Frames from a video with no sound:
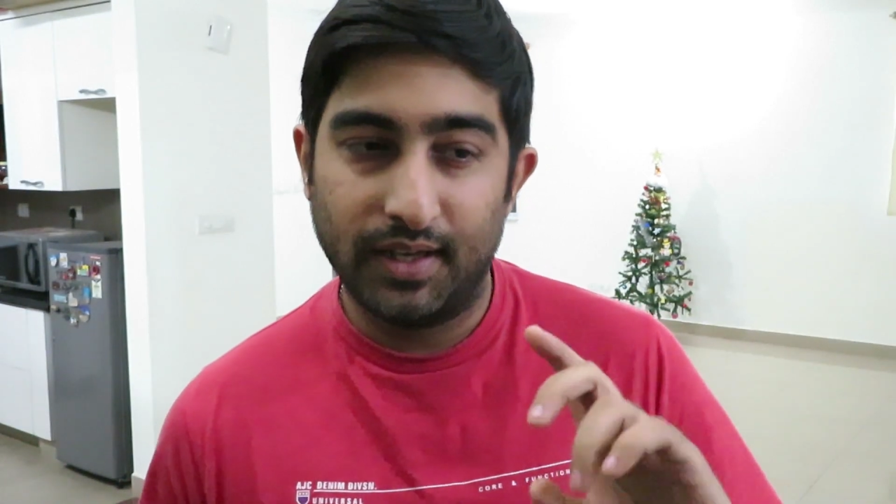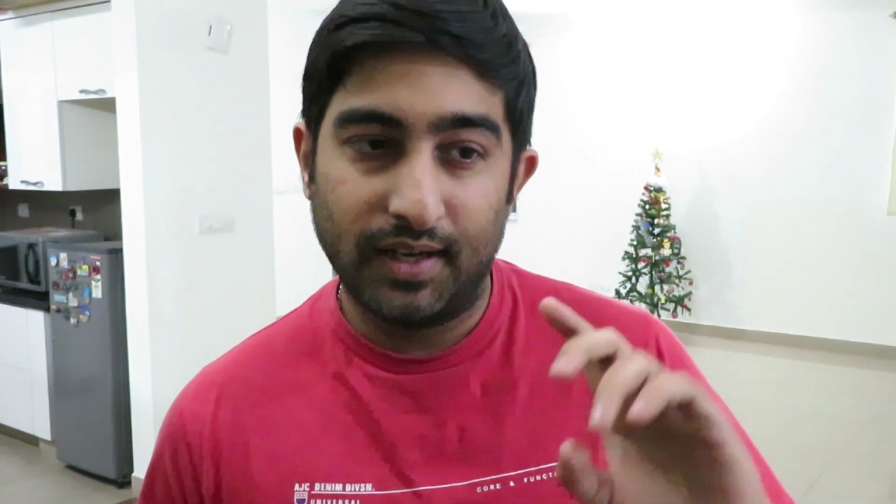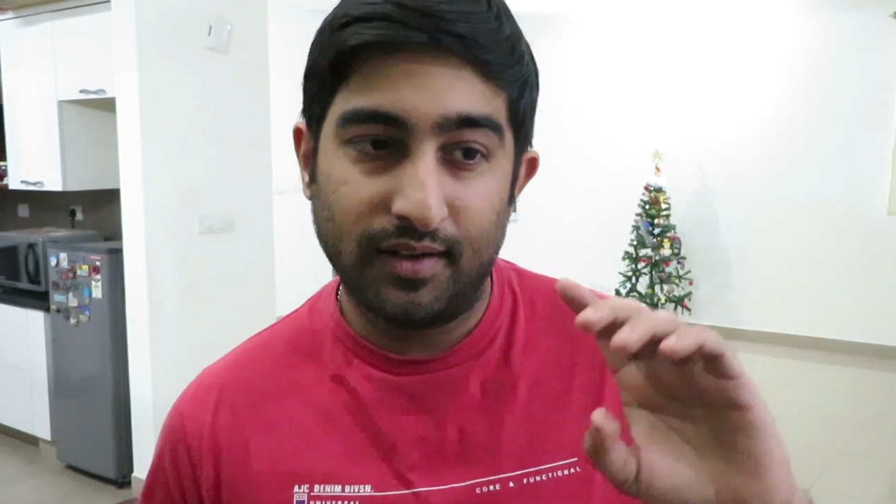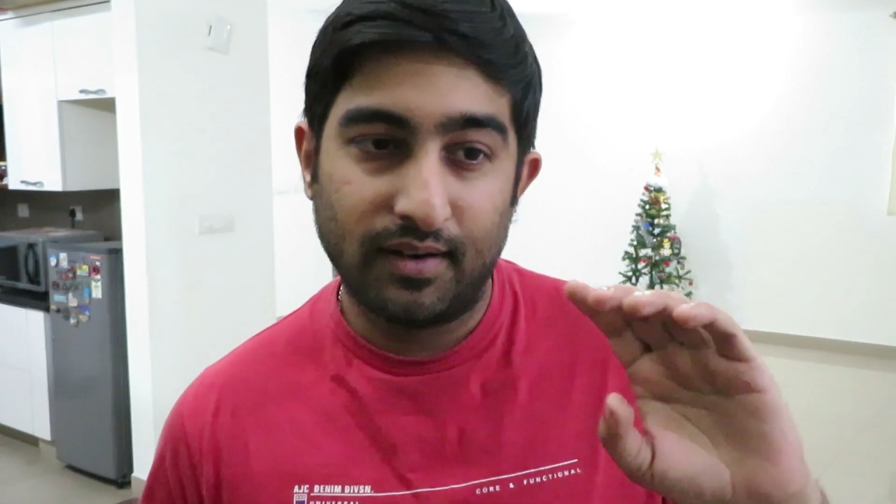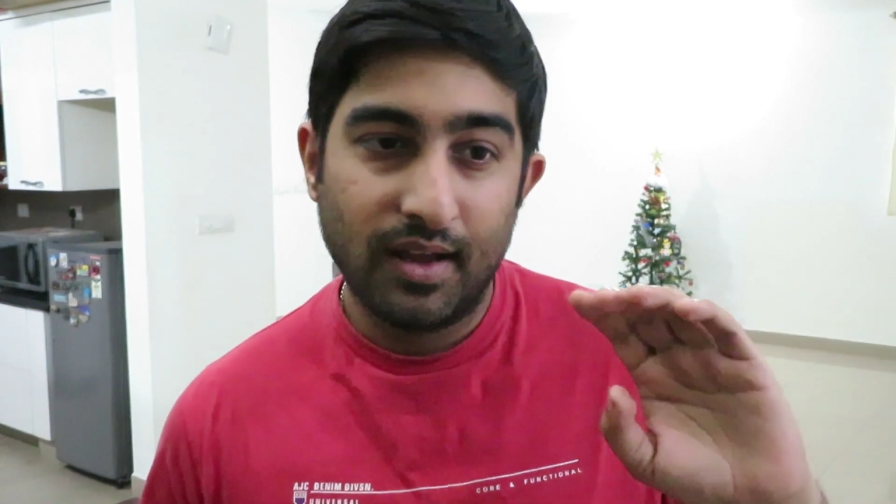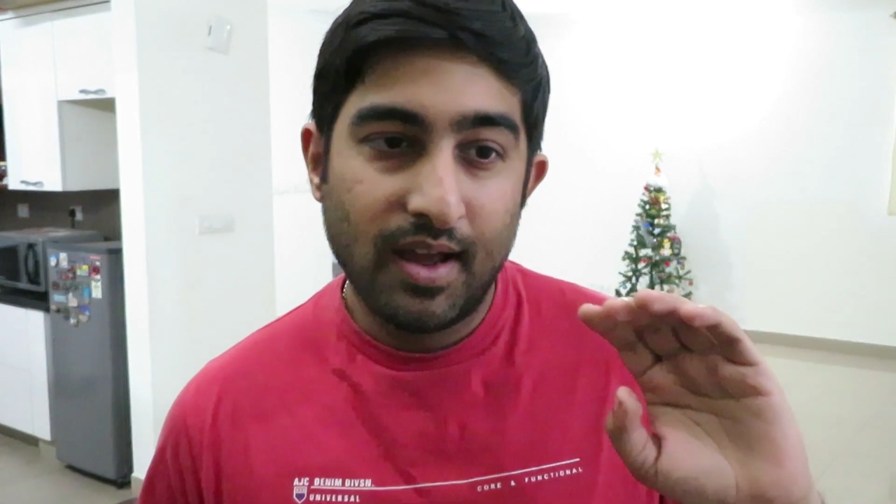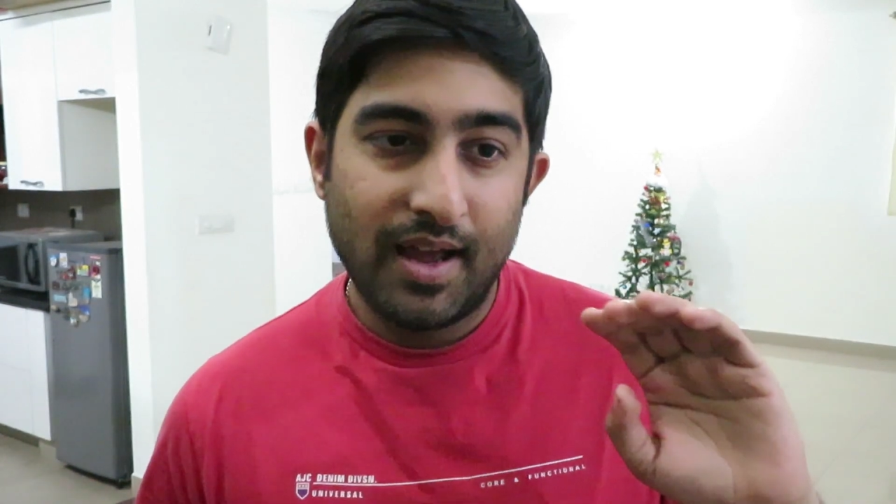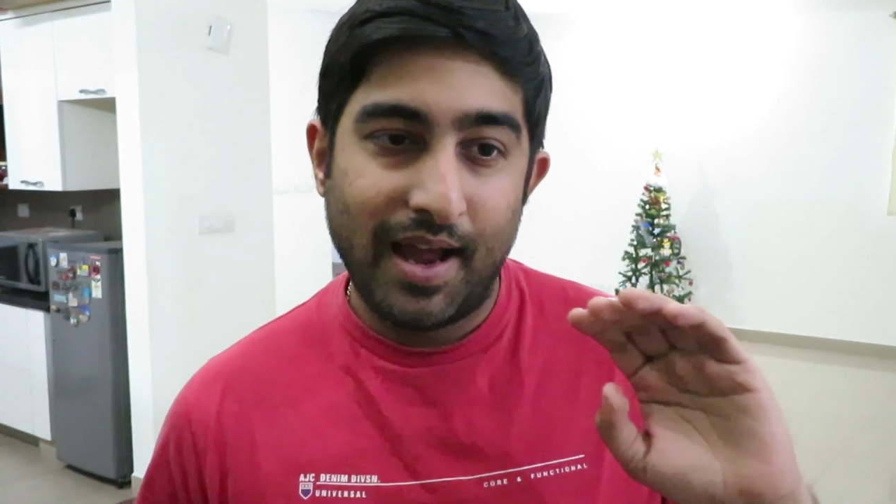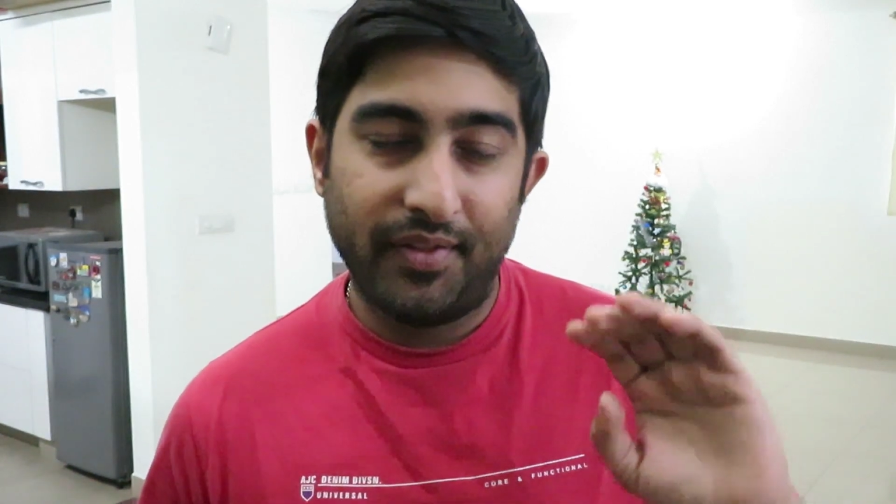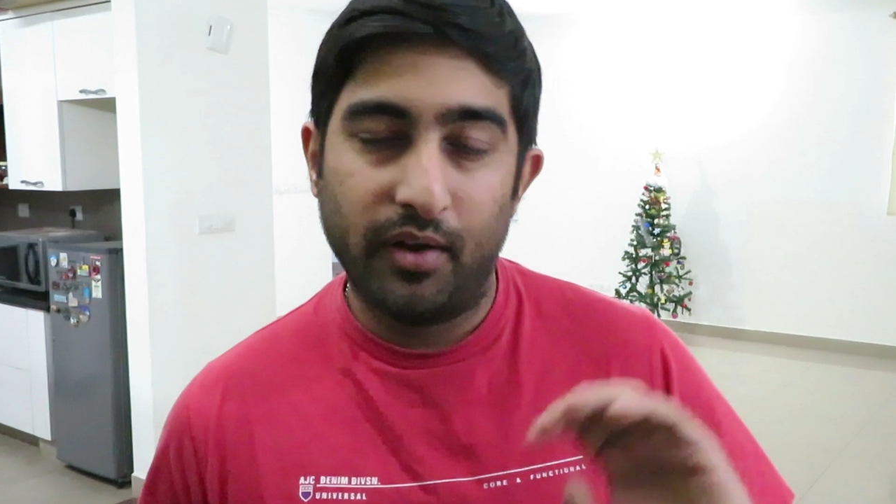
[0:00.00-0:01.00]

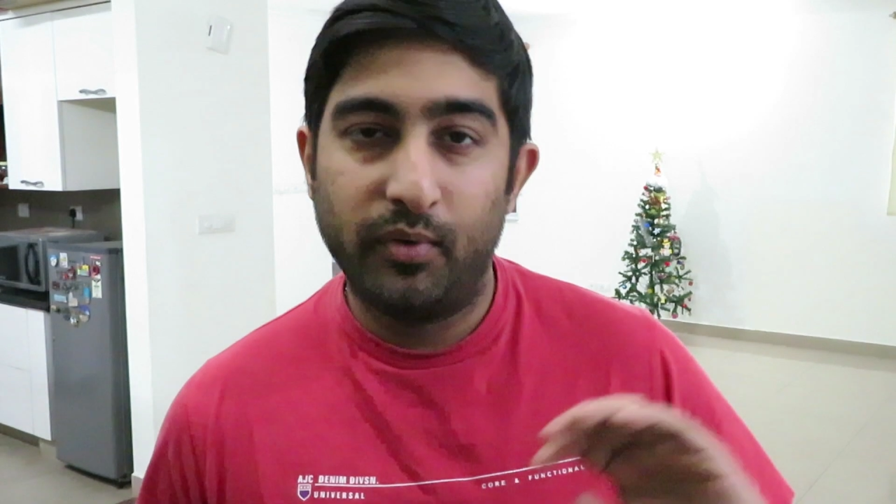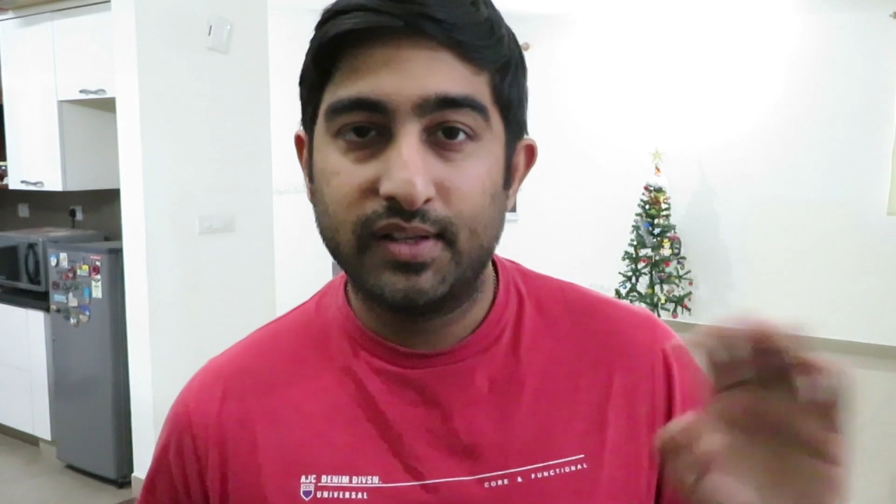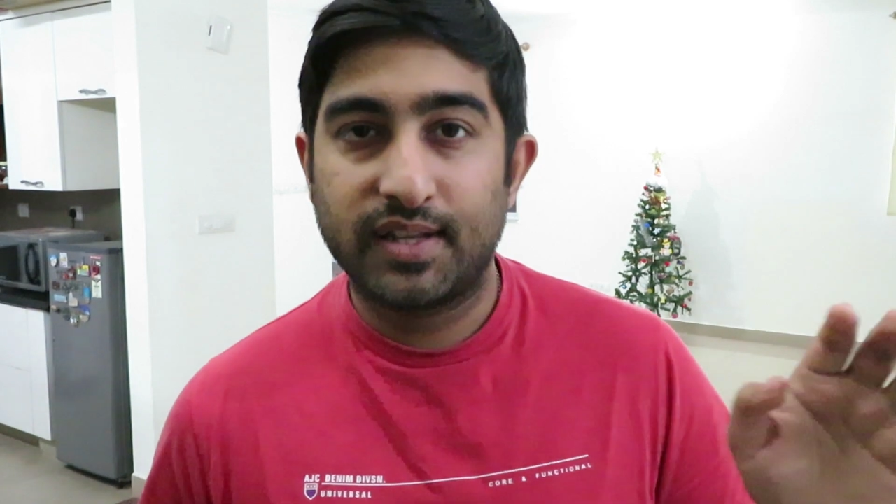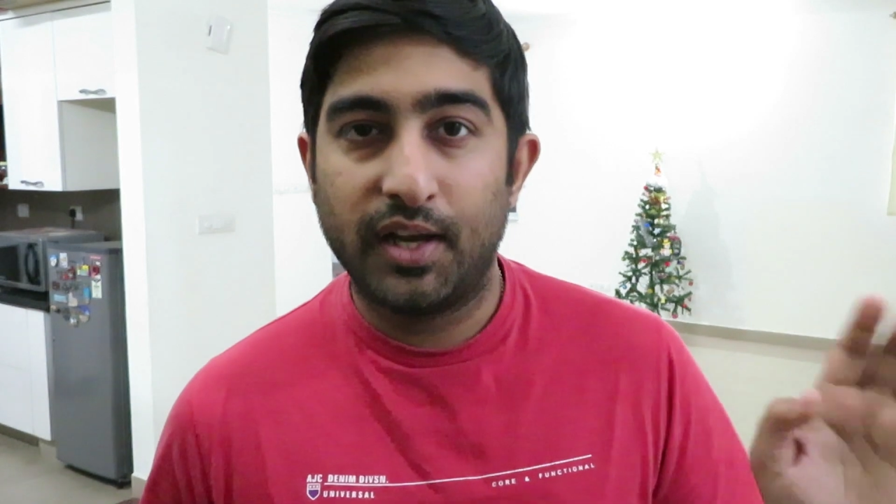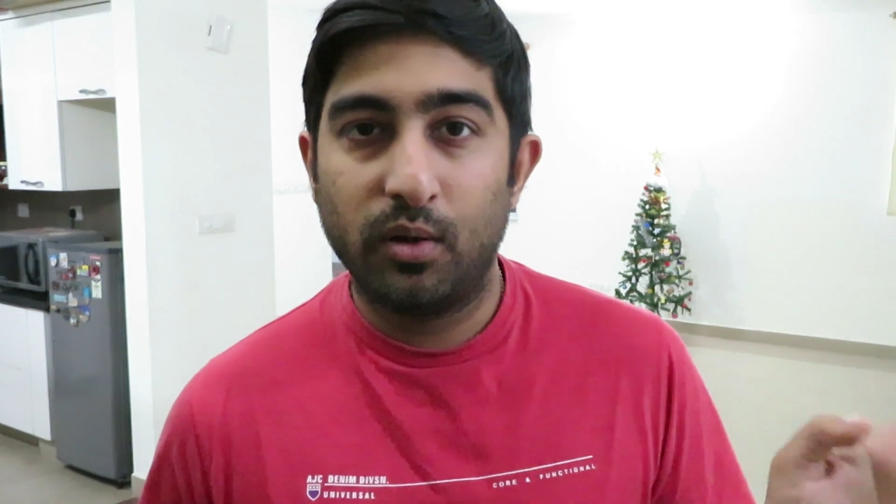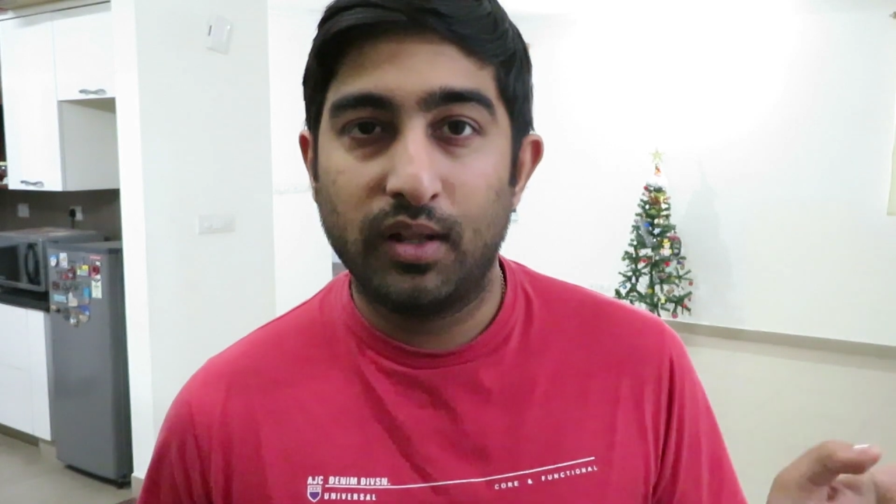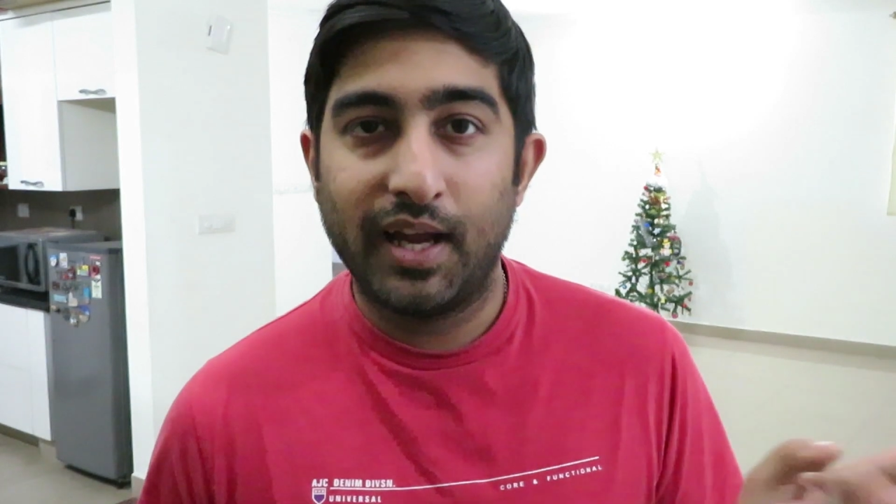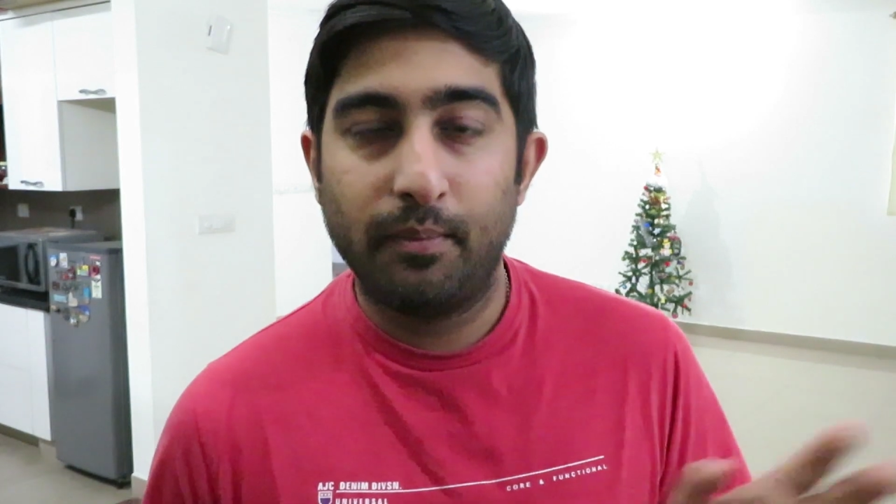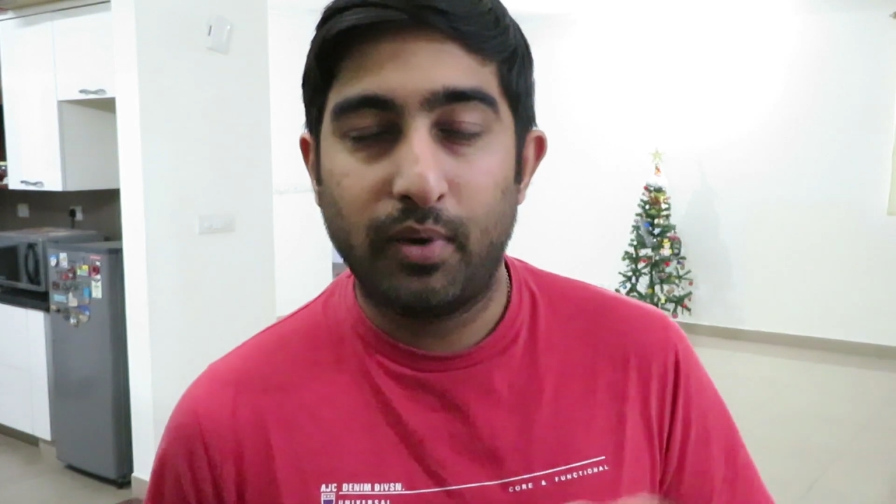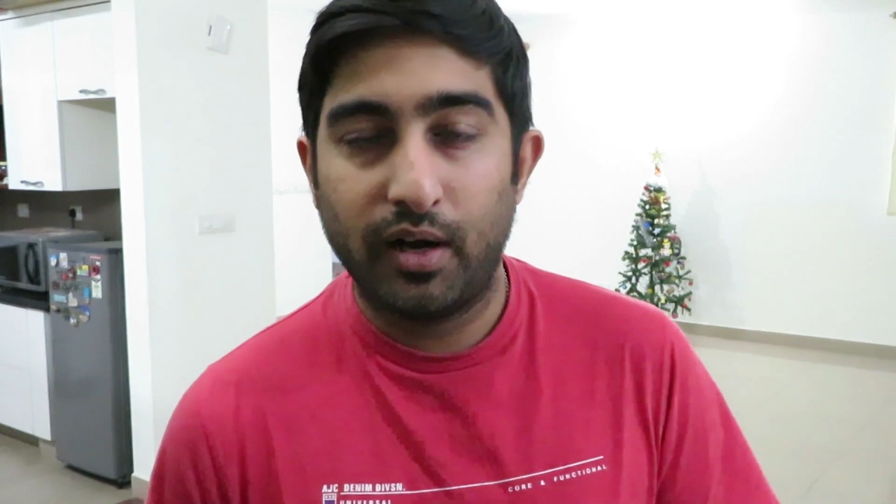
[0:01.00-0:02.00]
then reschedule that,